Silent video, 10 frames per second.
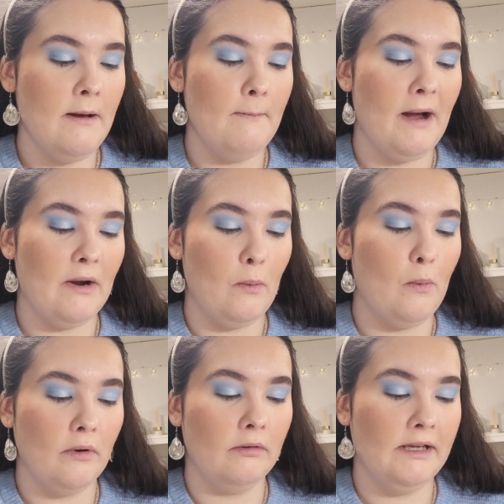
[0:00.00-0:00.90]
my
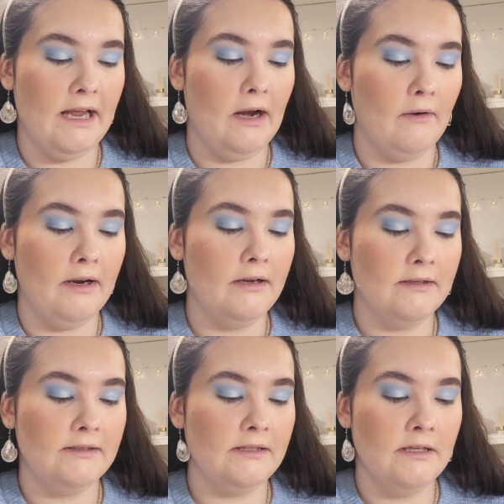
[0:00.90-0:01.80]
oily
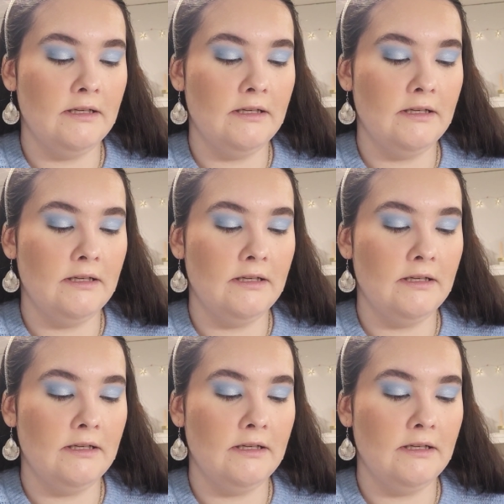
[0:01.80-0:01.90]
areas.